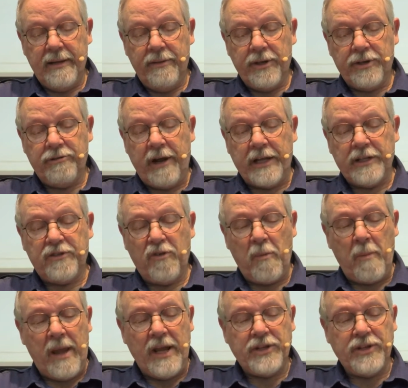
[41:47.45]
The
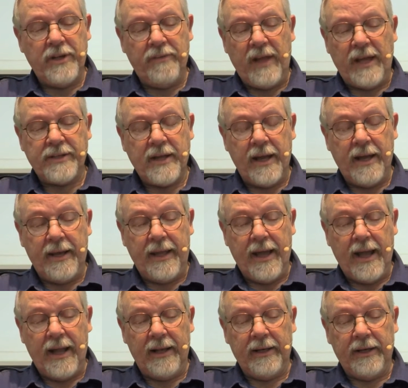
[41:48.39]
transformation of that
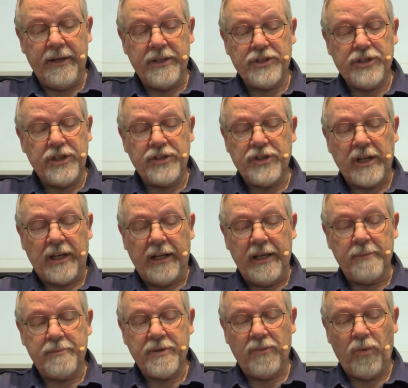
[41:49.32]
tiny island is just a
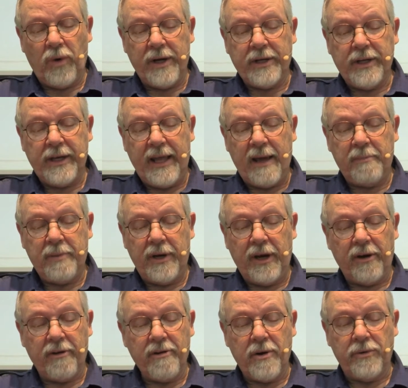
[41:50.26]
glimpse of what could happen
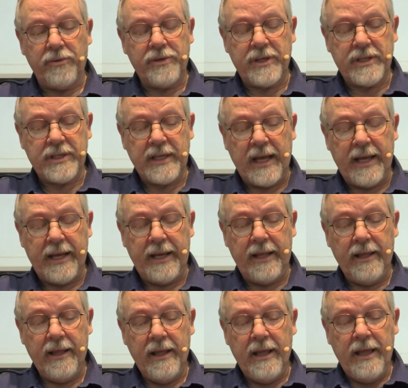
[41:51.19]
in our own
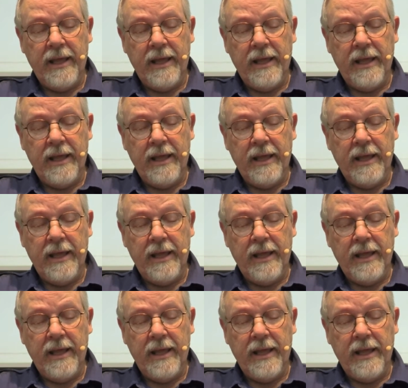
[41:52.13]
society